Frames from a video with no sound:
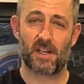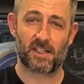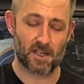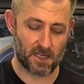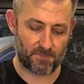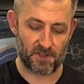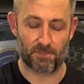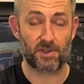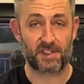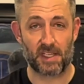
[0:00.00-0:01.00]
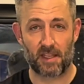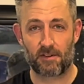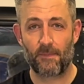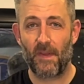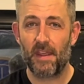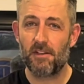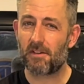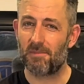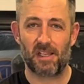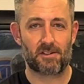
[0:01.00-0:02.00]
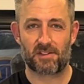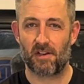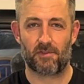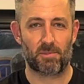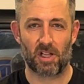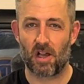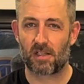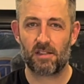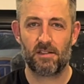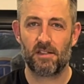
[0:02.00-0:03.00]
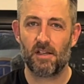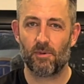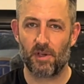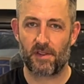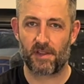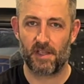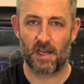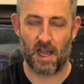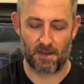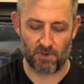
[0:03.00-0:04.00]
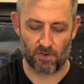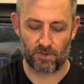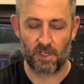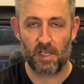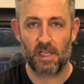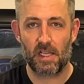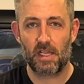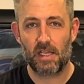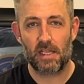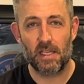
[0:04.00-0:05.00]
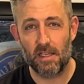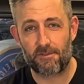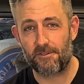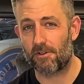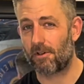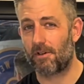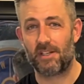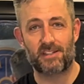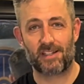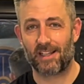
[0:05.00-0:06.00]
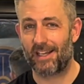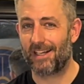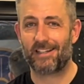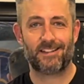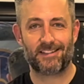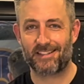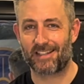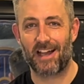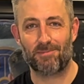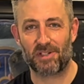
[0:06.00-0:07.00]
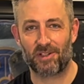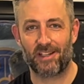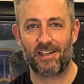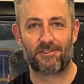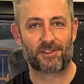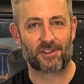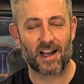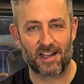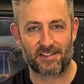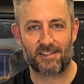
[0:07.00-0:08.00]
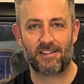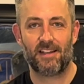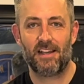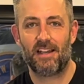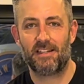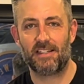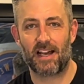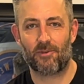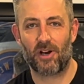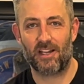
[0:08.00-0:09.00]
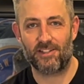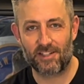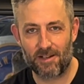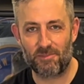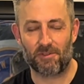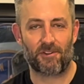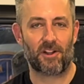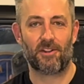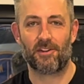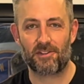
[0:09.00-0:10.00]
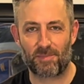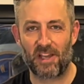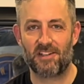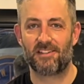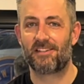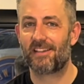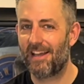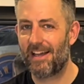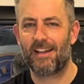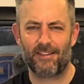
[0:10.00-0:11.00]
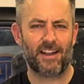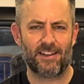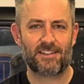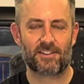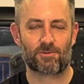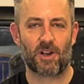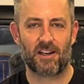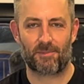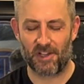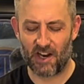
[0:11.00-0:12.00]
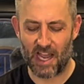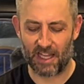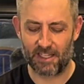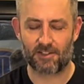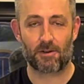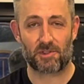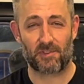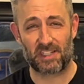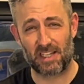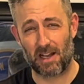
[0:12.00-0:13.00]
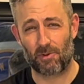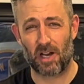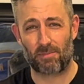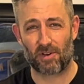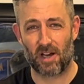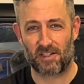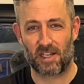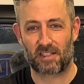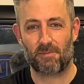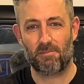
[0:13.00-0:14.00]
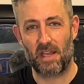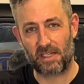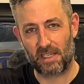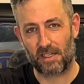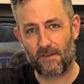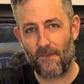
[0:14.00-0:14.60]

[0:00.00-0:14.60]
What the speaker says: I cut up and put together. You can make yourself a block with an eye bolt. If you're into like design, build, lift, or Kaizen DIY gym, you follow those pages, then this is right up their alley in terms of a DIY project, making